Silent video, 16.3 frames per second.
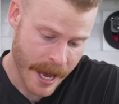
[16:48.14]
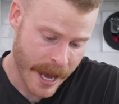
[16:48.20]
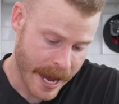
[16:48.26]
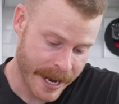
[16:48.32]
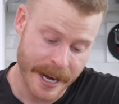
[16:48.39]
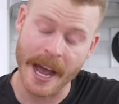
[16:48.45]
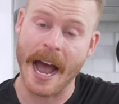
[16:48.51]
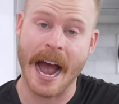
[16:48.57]

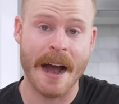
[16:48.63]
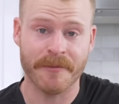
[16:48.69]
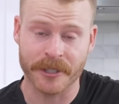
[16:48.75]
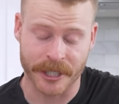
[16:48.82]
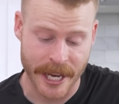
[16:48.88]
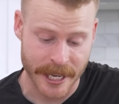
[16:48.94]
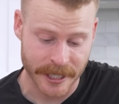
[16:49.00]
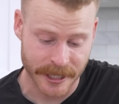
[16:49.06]
And yeah, after
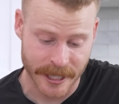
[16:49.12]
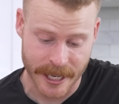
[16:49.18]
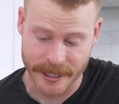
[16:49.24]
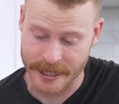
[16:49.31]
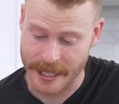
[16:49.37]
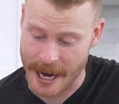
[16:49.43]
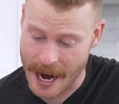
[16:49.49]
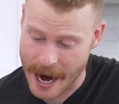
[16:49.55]
tasting
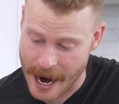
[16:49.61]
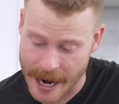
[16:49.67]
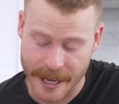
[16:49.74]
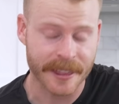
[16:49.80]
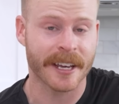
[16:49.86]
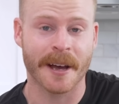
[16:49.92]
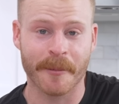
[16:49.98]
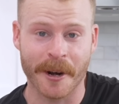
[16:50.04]
this, I
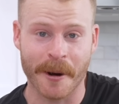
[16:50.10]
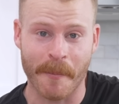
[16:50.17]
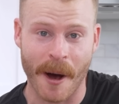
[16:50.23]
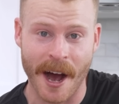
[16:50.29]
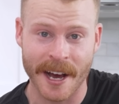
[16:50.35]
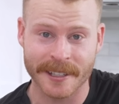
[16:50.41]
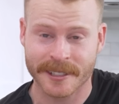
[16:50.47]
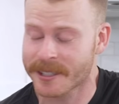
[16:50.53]
think I'm gonna
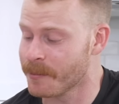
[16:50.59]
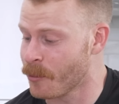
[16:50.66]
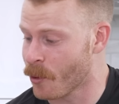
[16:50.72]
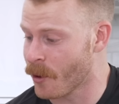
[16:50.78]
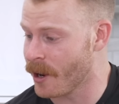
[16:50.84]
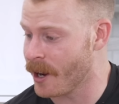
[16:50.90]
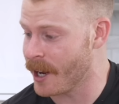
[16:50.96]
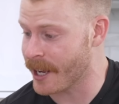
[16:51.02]
buy some
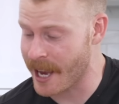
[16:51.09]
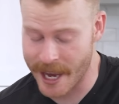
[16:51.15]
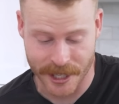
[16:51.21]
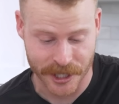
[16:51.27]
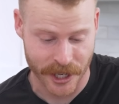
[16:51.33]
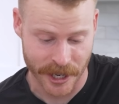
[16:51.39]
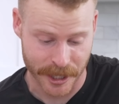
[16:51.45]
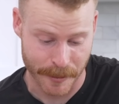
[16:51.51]
more
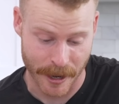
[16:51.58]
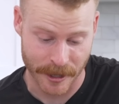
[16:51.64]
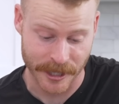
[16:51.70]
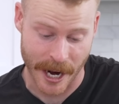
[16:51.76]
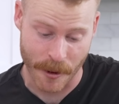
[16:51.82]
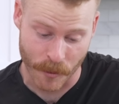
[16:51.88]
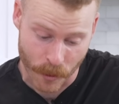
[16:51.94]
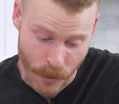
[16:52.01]
canned cherry tomatoes.
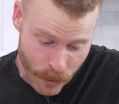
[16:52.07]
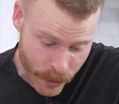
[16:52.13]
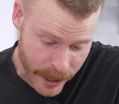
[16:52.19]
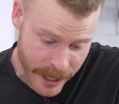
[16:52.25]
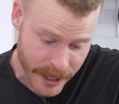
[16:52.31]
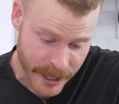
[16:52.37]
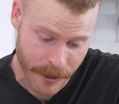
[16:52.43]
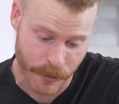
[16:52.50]
I
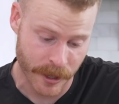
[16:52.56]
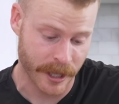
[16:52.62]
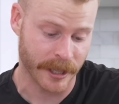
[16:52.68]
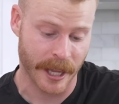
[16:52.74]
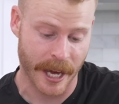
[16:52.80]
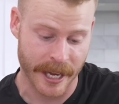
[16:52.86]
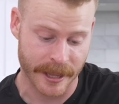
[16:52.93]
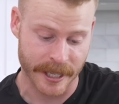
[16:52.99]
really, really
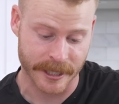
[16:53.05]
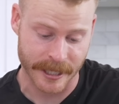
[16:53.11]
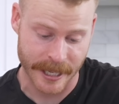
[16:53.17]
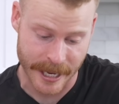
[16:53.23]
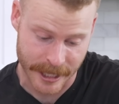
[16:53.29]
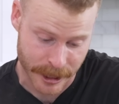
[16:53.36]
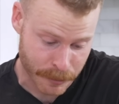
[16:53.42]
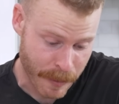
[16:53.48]
like this,
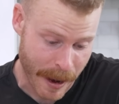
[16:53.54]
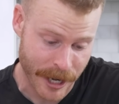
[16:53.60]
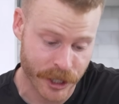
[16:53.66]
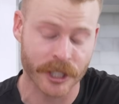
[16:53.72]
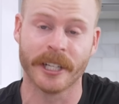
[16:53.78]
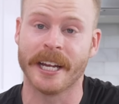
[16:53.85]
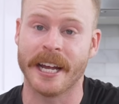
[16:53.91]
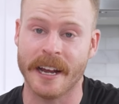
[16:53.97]

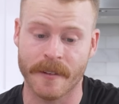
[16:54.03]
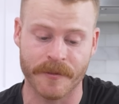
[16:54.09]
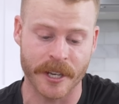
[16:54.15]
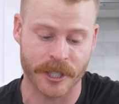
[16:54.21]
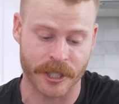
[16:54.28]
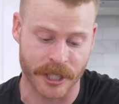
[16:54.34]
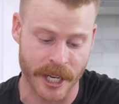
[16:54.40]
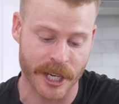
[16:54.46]
especially in
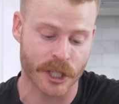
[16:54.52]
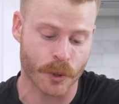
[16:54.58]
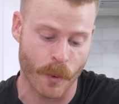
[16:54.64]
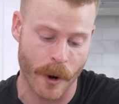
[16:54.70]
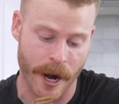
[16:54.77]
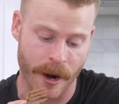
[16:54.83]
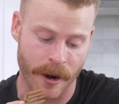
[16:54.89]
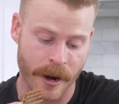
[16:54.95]
this dish
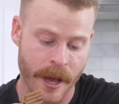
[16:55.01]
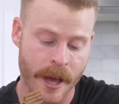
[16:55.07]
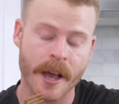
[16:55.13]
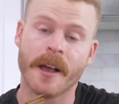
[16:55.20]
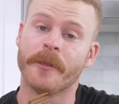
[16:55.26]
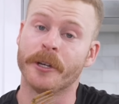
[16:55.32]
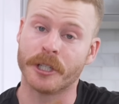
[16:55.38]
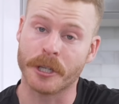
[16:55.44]
where
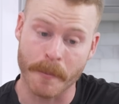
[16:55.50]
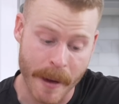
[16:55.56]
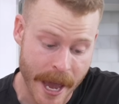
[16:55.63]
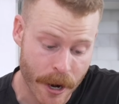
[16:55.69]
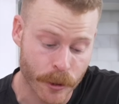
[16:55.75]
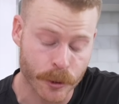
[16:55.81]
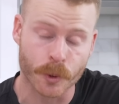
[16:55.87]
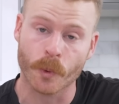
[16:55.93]
the
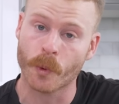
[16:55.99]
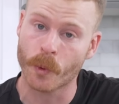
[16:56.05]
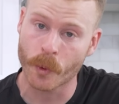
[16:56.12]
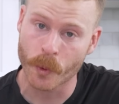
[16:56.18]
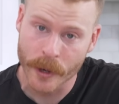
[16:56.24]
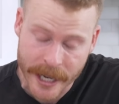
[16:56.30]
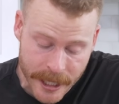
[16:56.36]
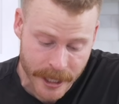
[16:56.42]
tomatoes
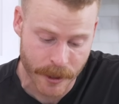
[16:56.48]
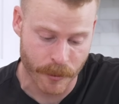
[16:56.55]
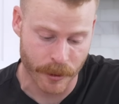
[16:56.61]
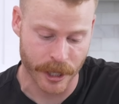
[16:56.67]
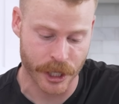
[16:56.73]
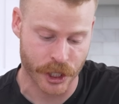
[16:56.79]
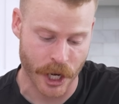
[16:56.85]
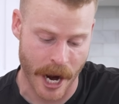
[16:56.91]
really,
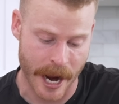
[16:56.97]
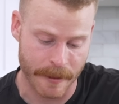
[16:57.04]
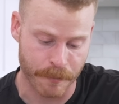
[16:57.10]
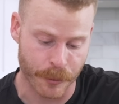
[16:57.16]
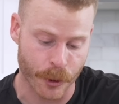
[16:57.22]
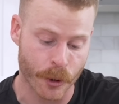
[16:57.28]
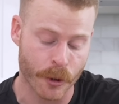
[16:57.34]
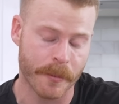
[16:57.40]
really shine
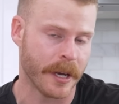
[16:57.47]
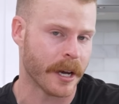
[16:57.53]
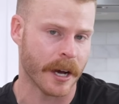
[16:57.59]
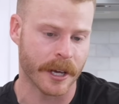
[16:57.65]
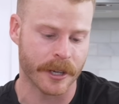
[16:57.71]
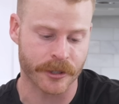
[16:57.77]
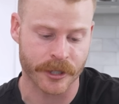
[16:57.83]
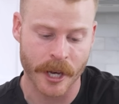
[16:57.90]
through
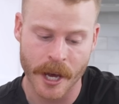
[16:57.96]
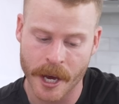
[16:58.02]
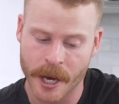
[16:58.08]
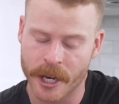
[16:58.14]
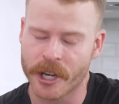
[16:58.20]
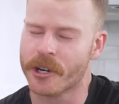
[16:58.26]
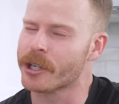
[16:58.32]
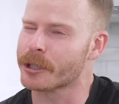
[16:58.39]
because
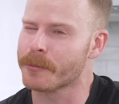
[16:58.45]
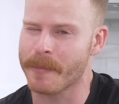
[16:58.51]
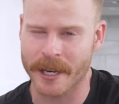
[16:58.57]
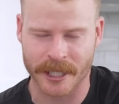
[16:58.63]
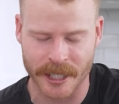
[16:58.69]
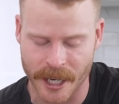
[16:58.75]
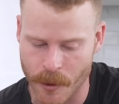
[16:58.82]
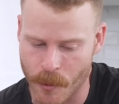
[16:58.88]
you're just
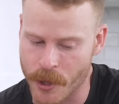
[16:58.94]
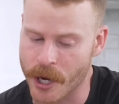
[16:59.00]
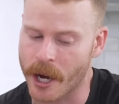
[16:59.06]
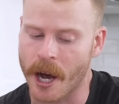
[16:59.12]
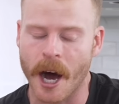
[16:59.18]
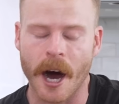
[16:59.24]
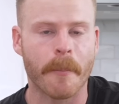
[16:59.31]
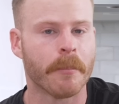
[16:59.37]
mixing it with a
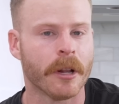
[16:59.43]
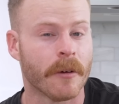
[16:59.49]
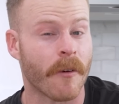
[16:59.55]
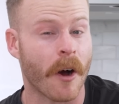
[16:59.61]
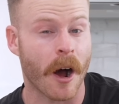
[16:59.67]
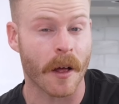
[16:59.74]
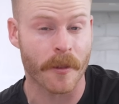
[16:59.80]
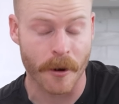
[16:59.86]
couple of
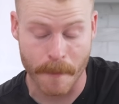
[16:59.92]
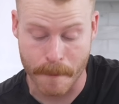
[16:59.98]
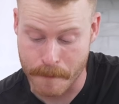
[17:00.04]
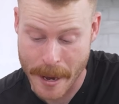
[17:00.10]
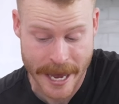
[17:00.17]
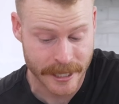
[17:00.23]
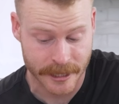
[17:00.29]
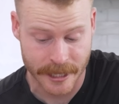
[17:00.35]
other
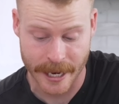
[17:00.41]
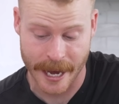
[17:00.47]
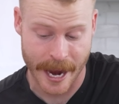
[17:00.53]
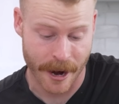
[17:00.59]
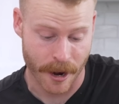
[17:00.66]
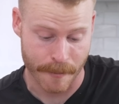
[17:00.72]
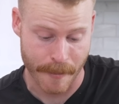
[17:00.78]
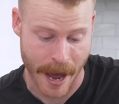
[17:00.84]
basic
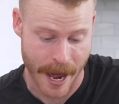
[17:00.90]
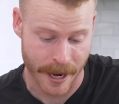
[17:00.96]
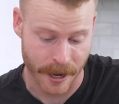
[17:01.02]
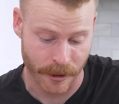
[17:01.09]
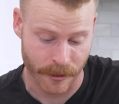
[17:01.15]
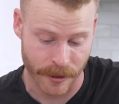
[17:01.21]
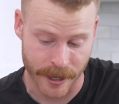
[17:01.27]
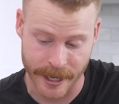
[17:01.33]
aromatic
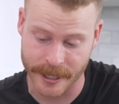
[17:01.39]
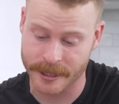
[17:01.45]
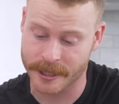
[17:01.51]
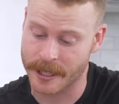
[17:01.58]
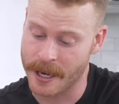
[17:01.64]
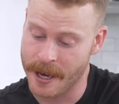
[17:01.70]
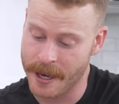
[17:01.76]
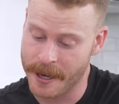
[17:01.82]

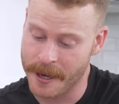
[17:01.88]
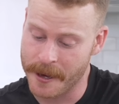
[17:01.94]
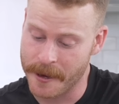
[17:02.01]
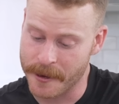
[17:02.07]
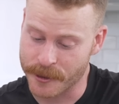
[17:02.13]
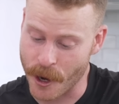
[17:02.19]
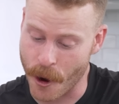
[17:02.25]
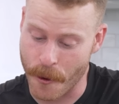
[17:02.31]
ingredients.
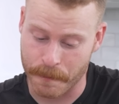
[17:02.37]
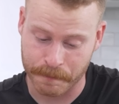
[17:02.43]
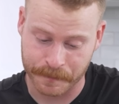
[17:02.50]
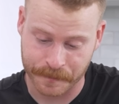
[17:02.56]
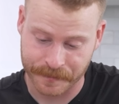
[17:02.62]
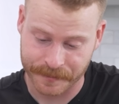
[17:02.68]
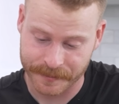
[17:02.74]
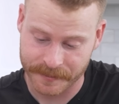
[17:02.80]
So
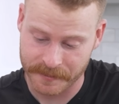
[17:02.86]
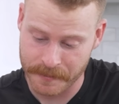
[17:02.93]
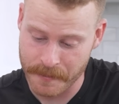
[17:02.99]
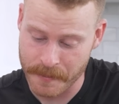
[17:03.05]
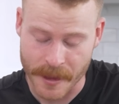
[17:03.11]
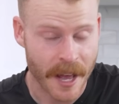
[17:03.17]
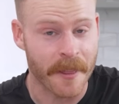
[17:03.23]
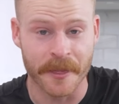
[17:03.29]

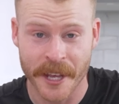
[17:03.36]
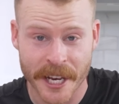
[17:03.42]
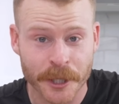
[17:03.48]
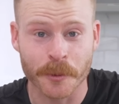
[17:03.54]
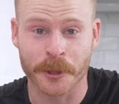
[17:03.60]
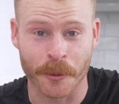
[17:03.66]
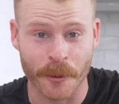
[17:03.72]
this was